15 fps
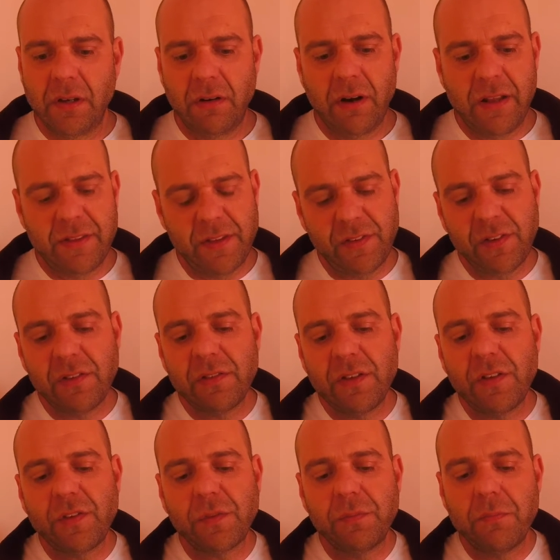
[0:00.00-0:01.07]
Right?
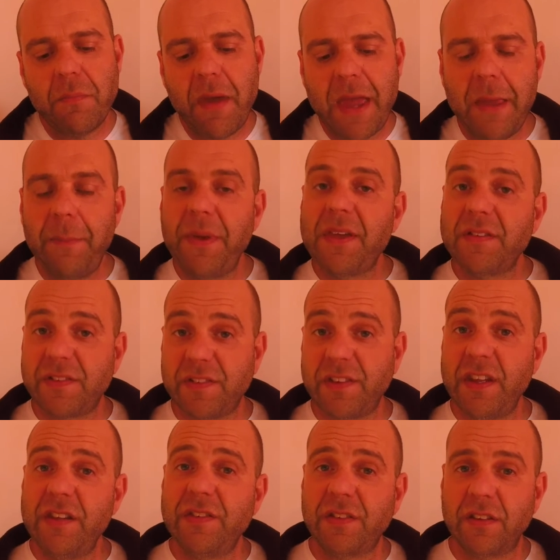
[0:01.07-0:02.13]
This may be a
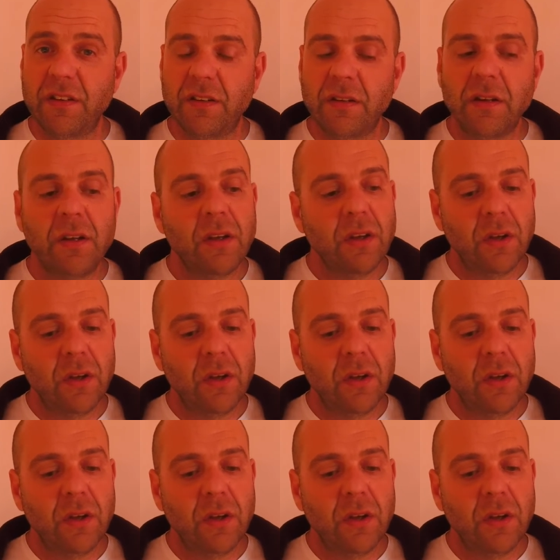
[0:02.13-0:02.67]
season